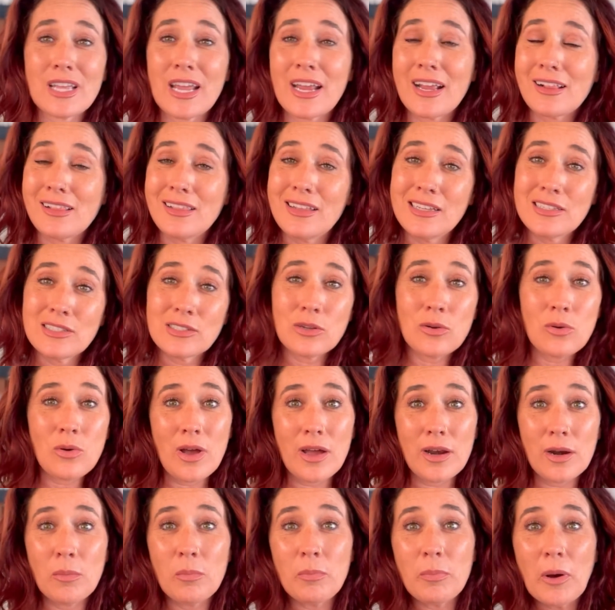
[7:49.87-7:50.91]
like, let's go
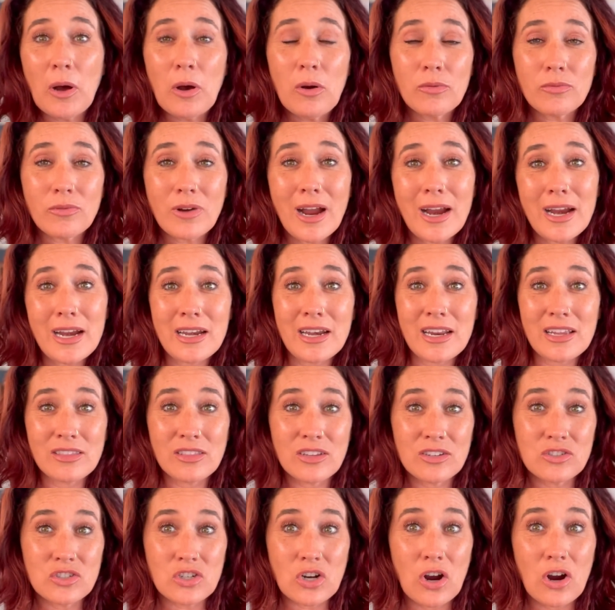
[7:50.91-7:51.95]
on a boat ride in
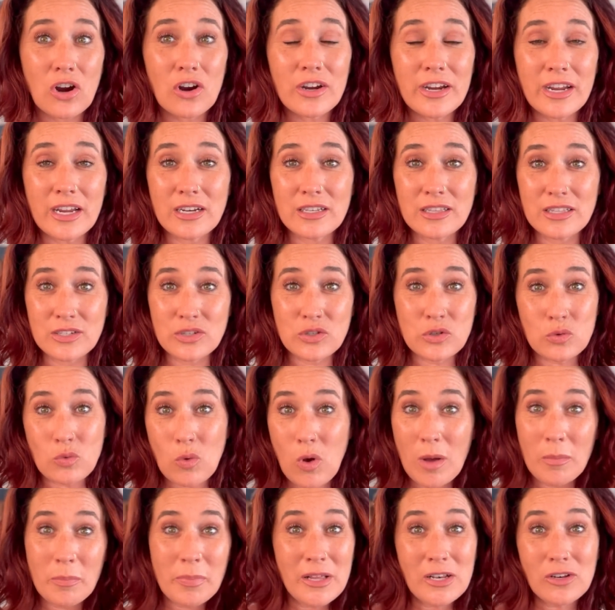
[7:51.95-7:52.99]
the dark and the
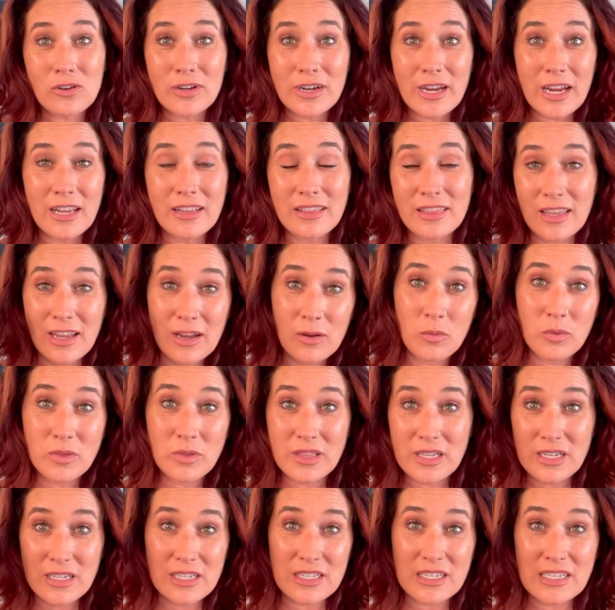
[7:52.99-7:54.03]
swampy looking thing with
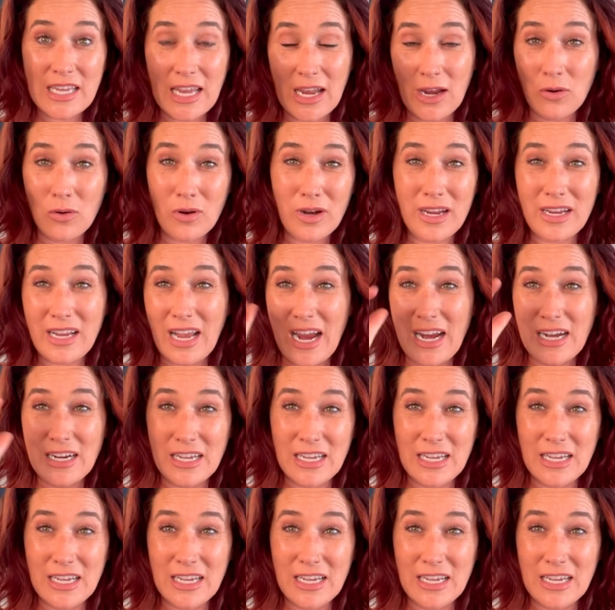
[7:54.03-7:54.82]
these scary kind